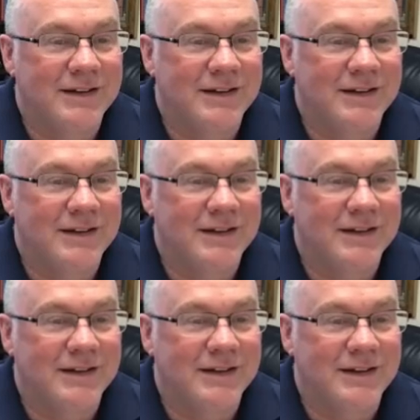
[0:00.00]

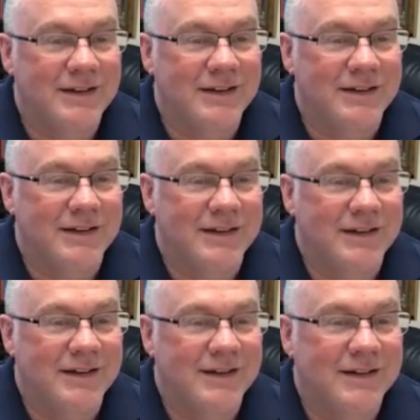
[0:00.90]

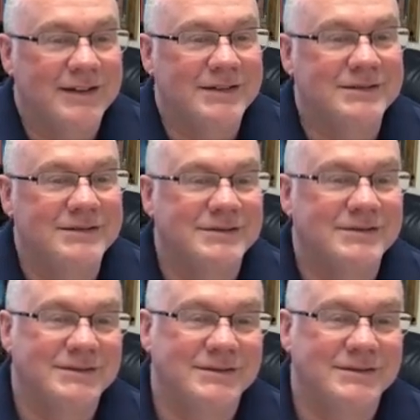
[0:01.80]
This person isn't speaking.